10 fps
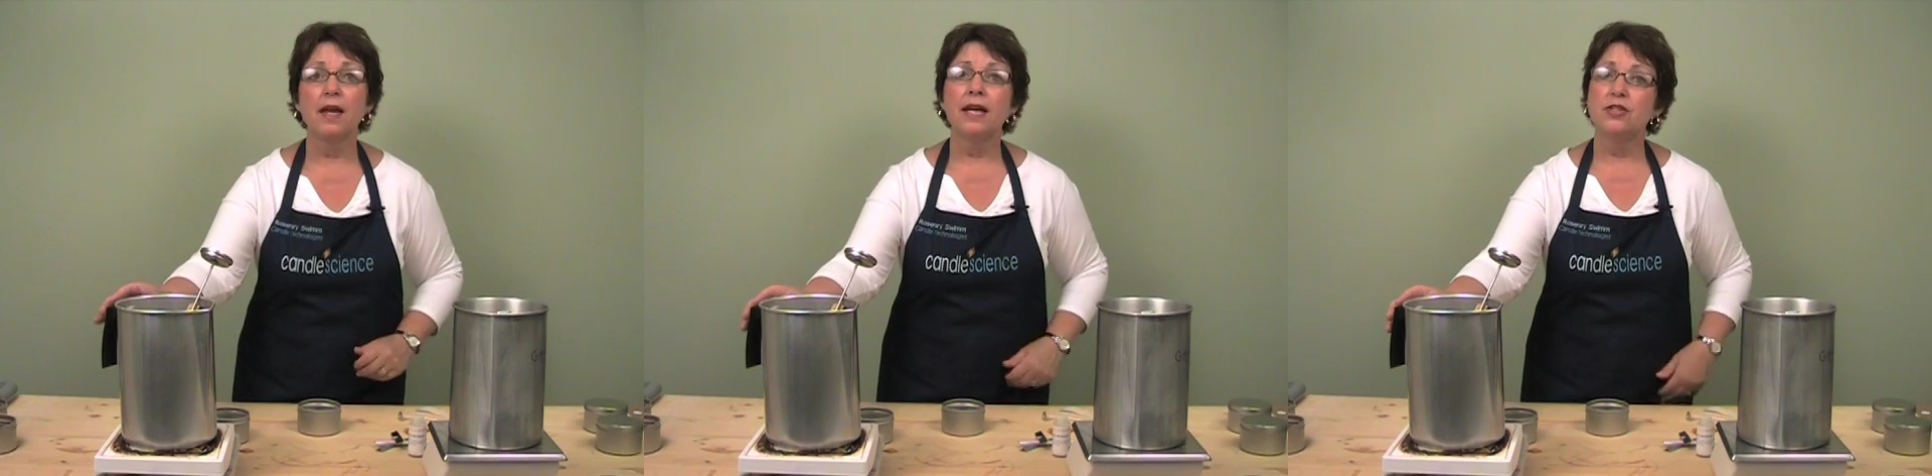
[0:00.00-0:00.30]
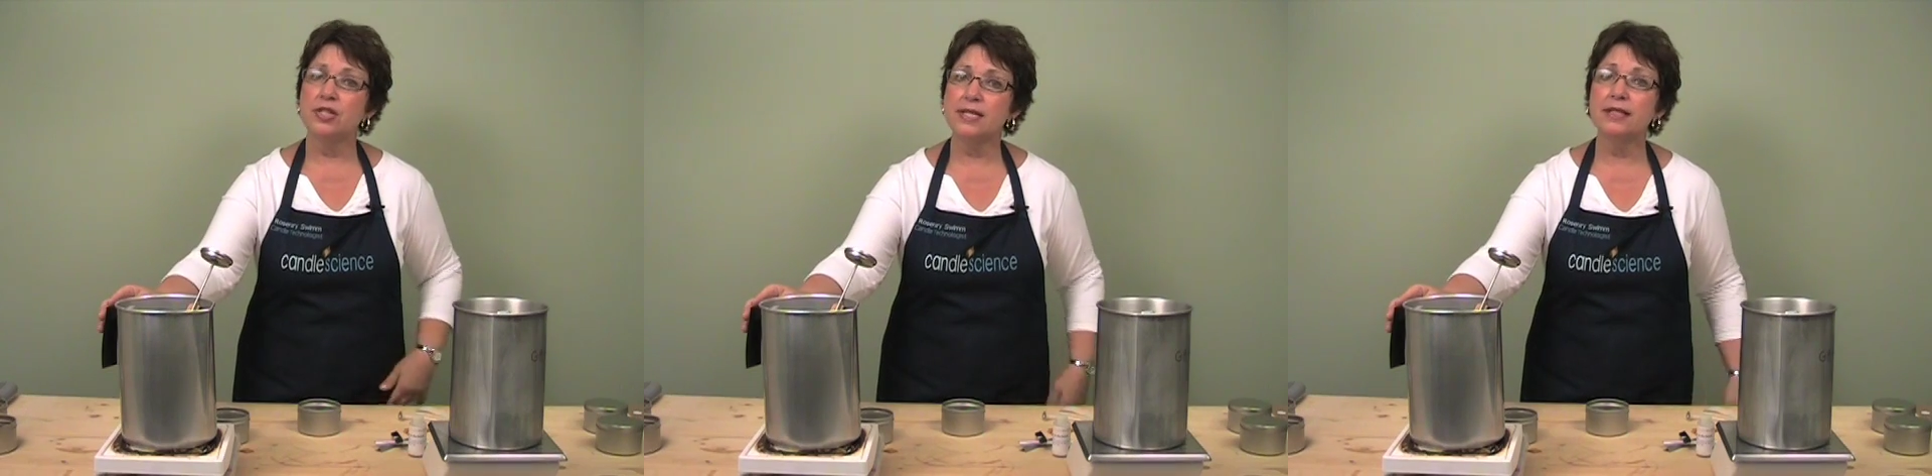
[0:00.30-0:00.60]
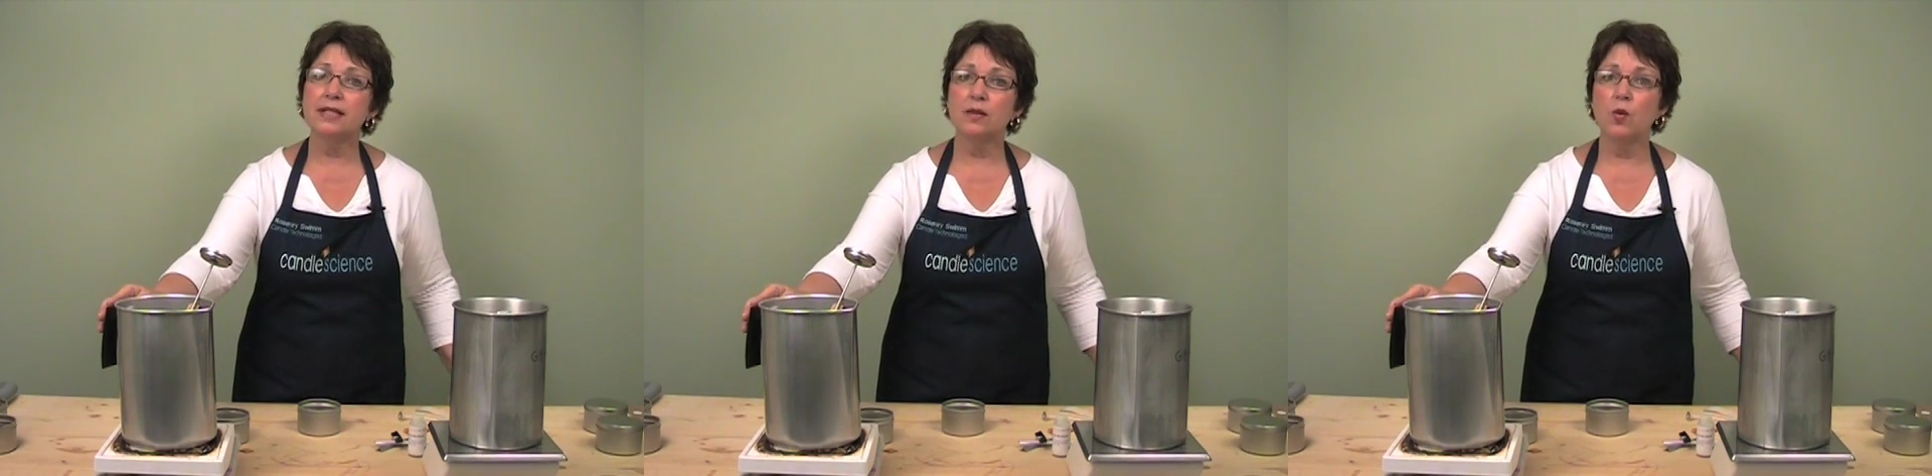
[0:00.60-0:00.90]
In just a
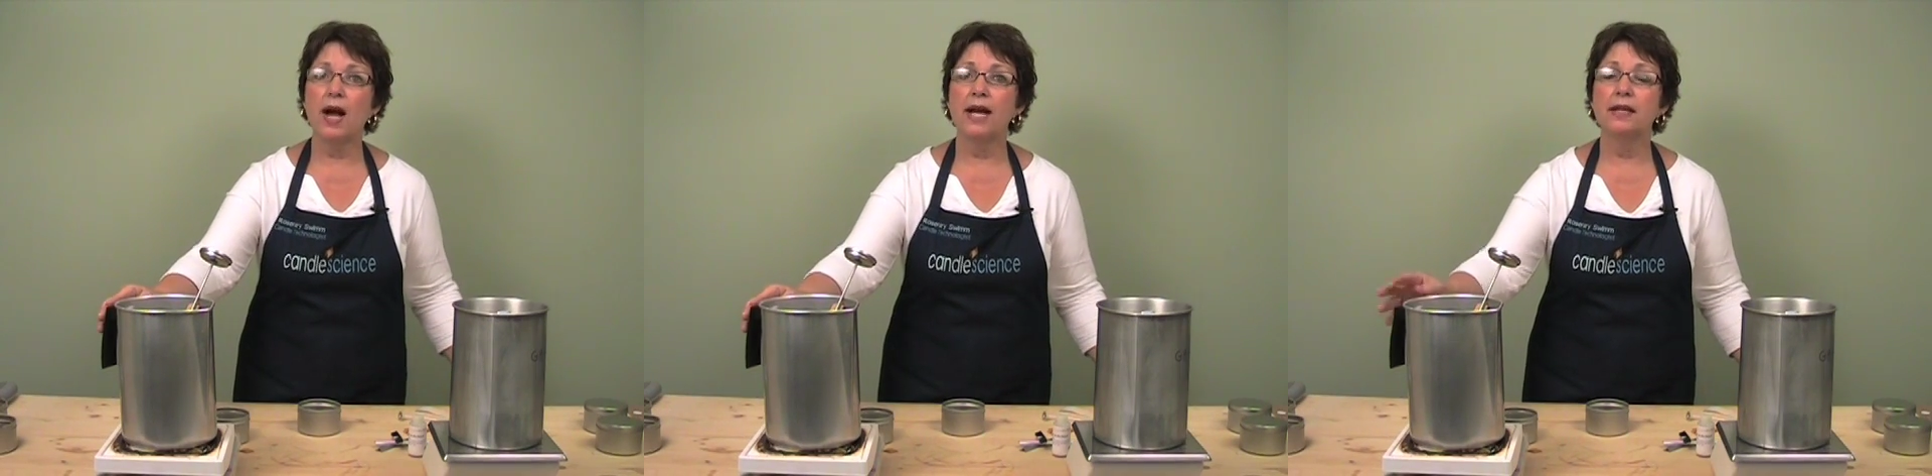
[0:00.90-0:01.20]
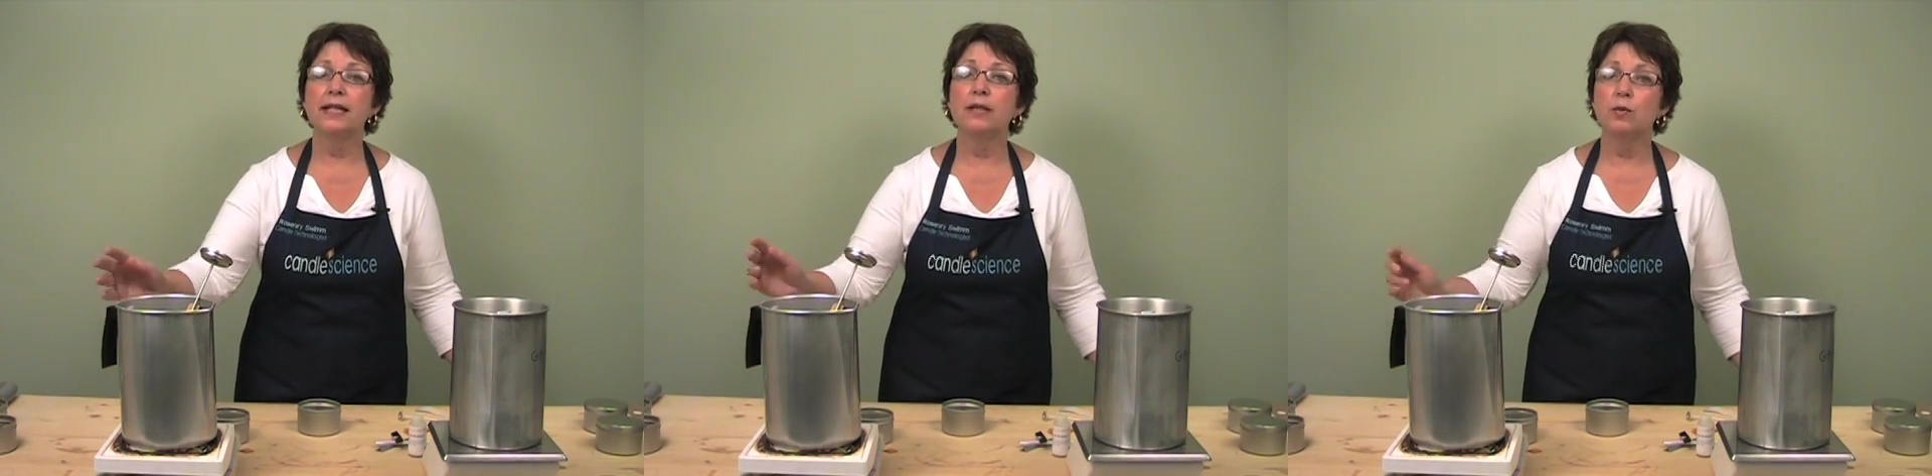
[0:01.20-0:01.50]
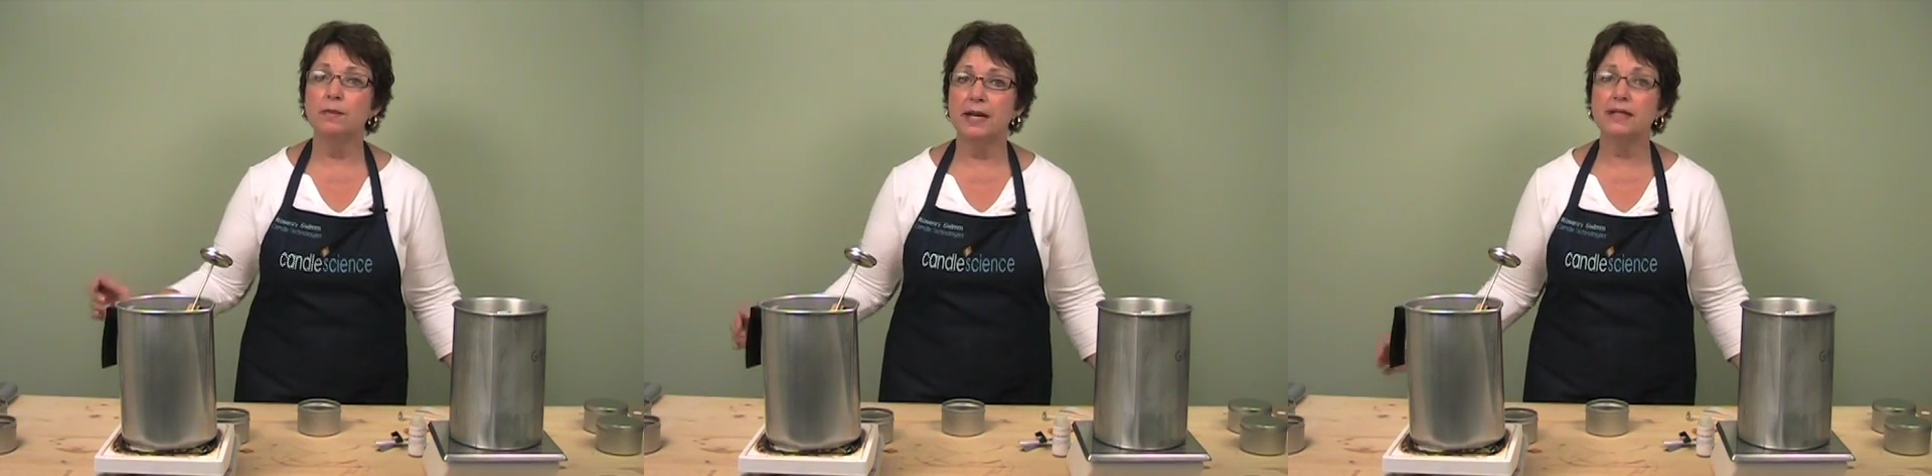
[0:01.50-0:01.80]
little while, it
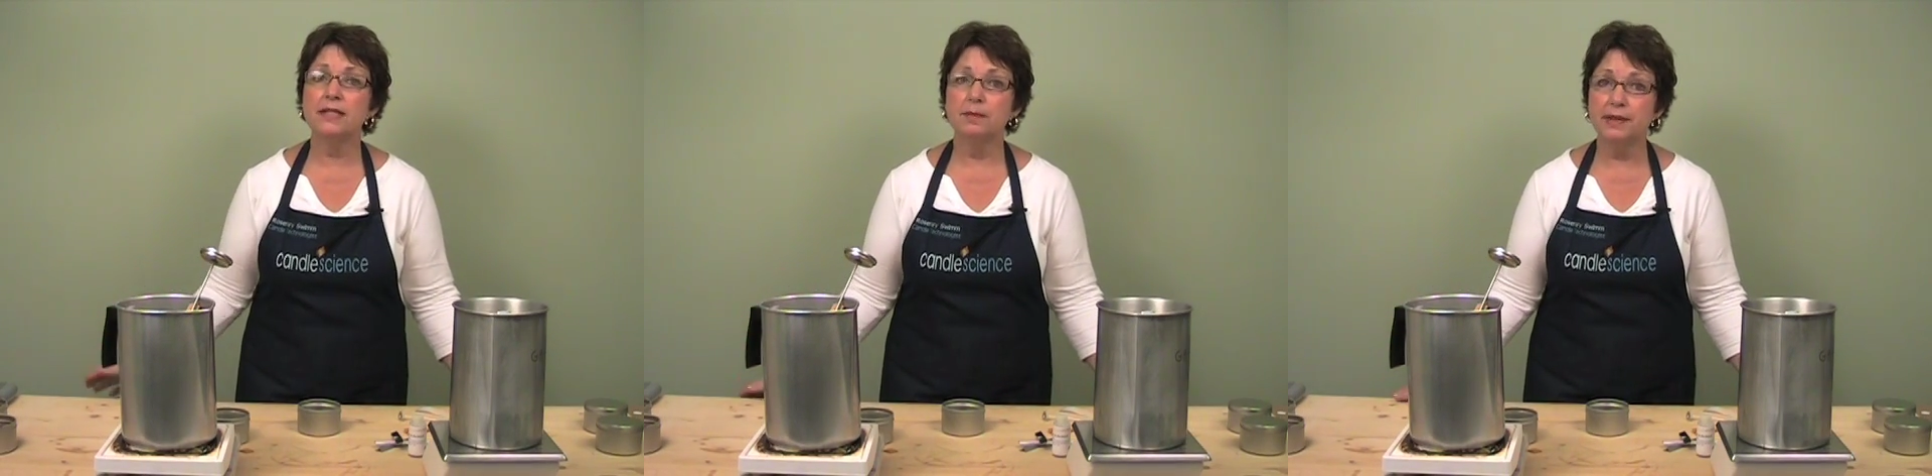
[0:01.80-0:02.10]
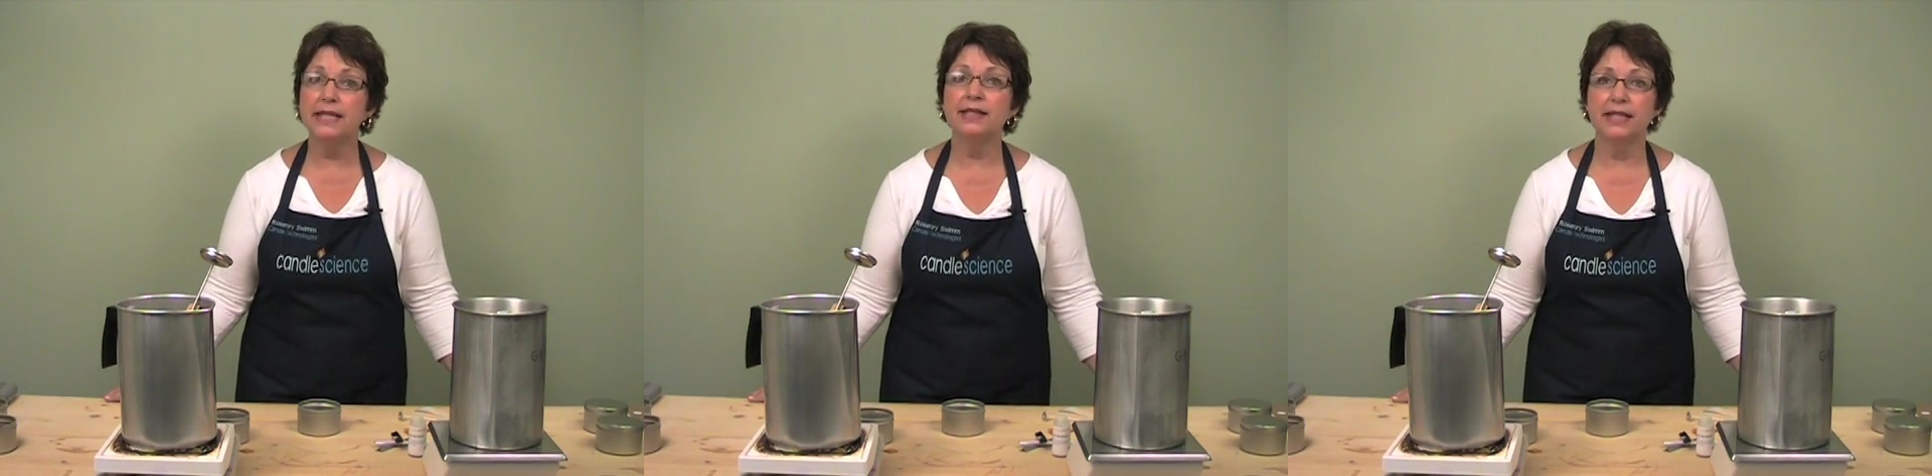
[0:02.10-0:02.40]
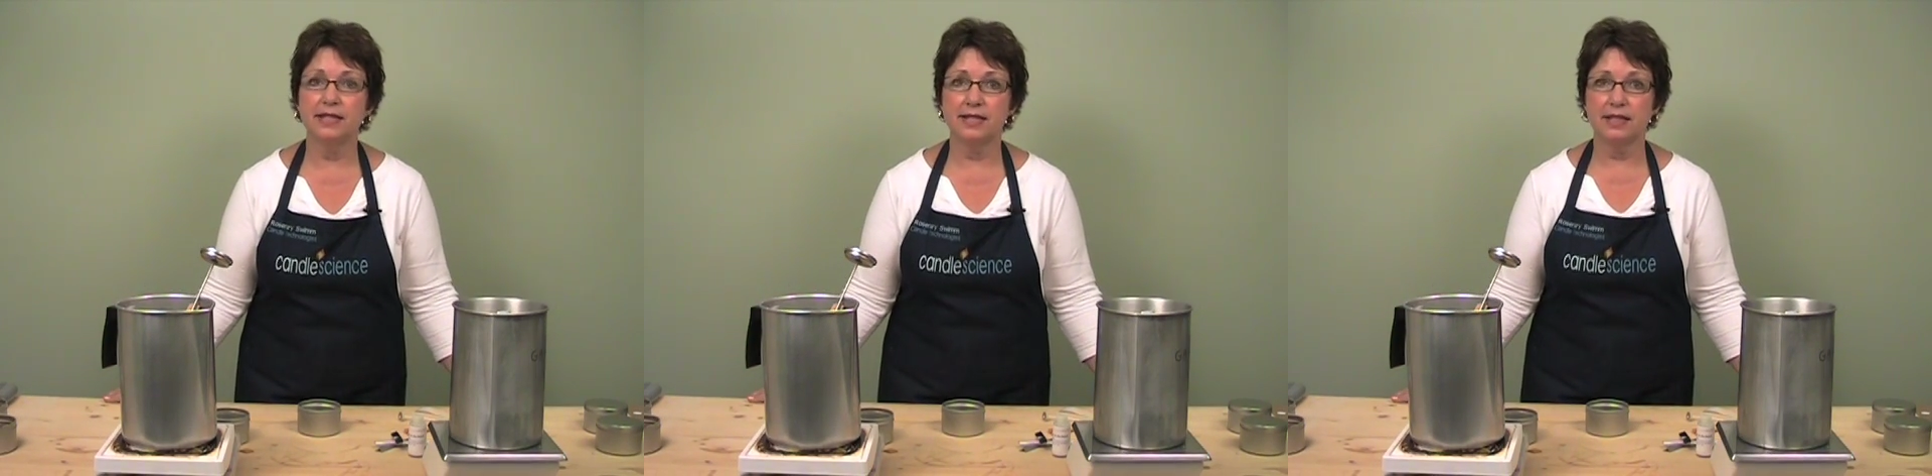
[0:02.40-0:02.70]
will melt completely
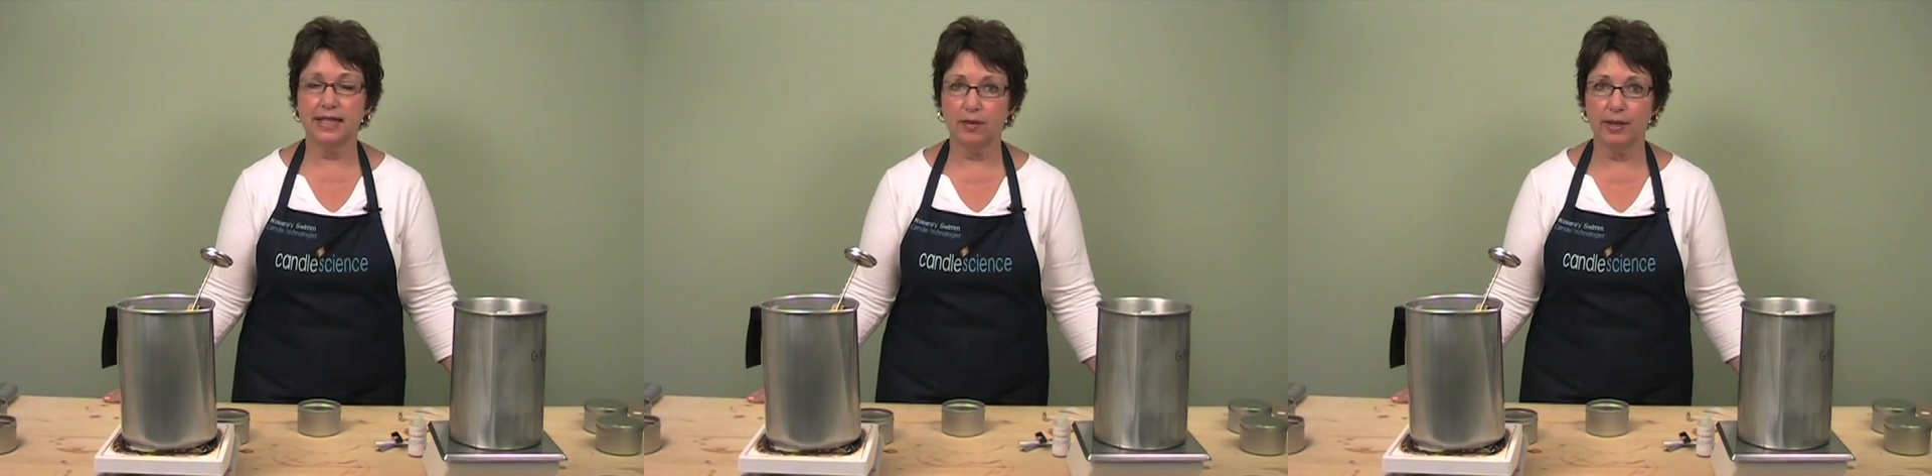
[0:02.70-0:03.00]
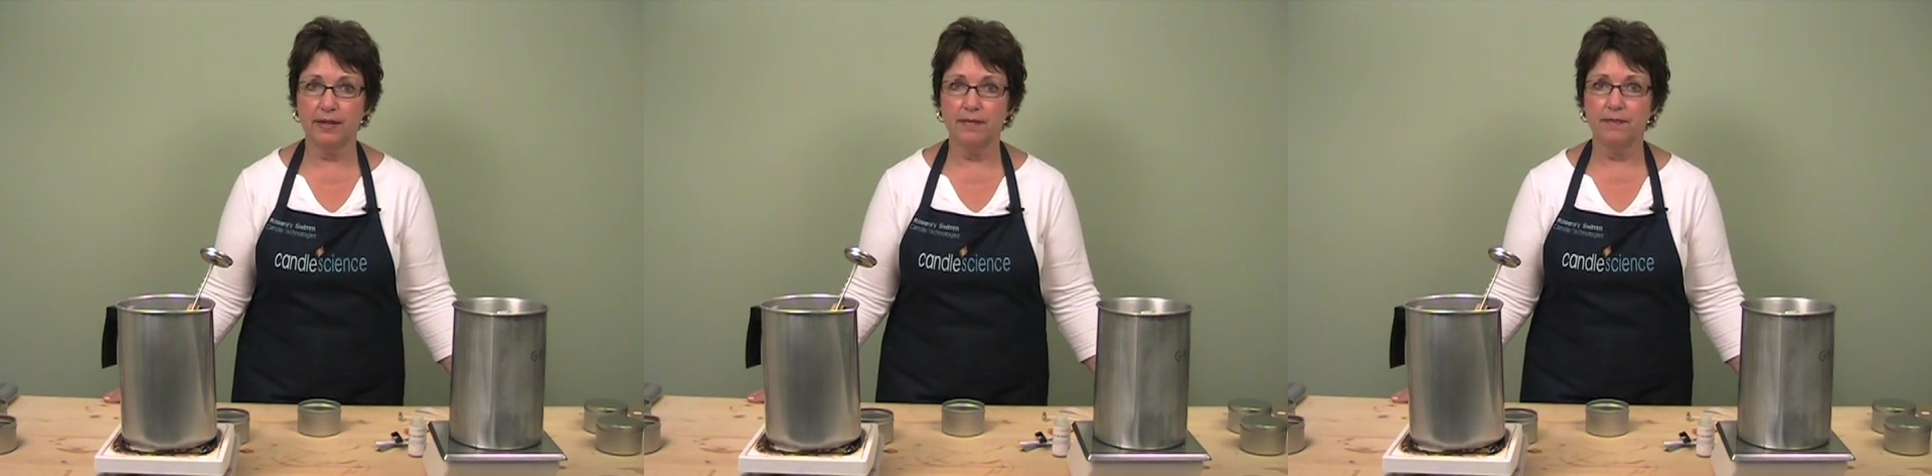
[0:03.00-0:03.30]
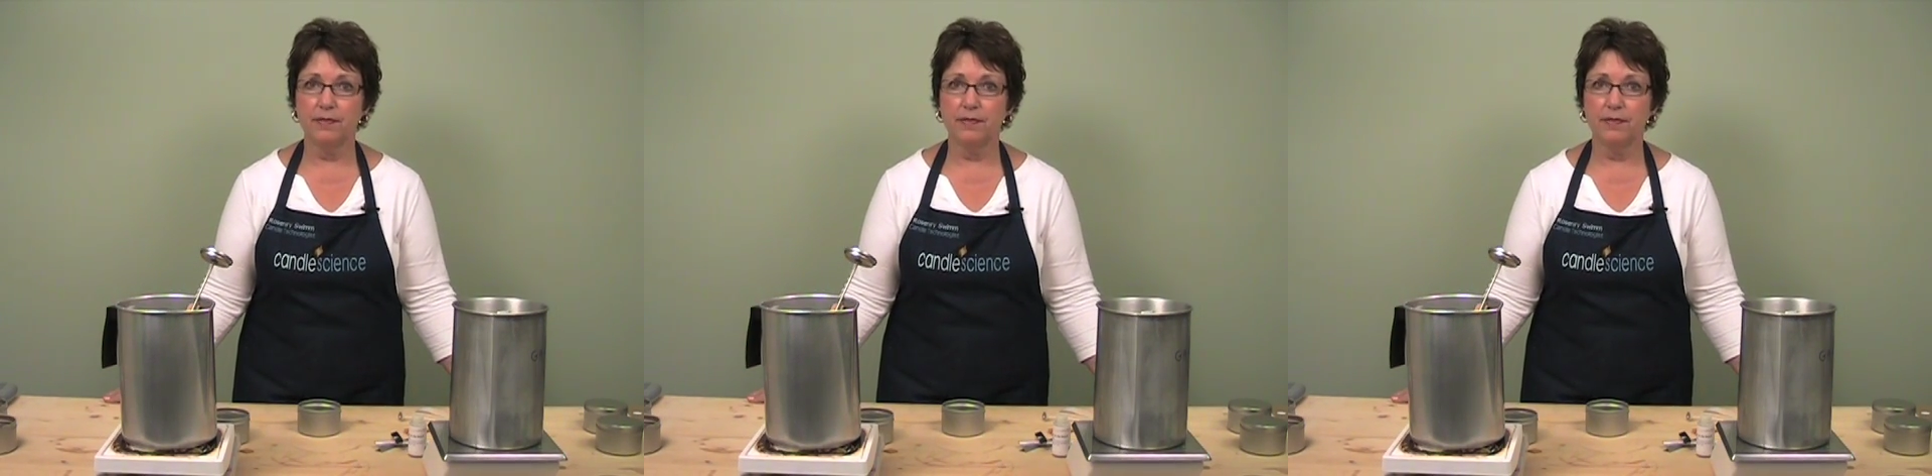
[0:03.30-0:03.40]
into liquid.